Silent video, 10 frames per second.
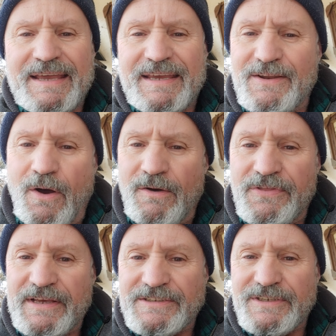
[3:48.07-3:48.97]
in all
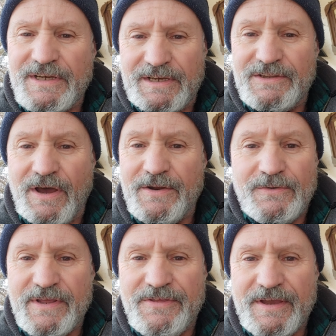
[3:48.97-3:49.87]
this not
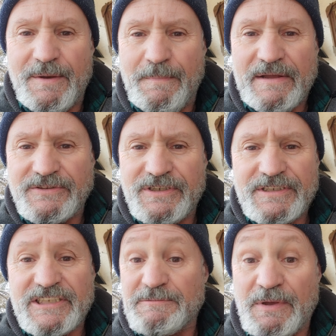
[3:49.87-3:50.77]
only think about
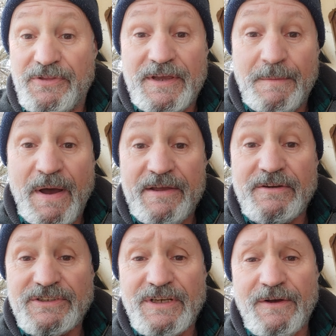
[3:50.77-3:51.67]
Jesus but think about
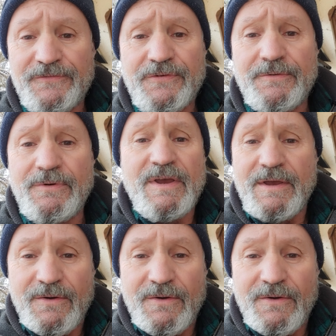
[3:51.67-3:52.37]
yourself too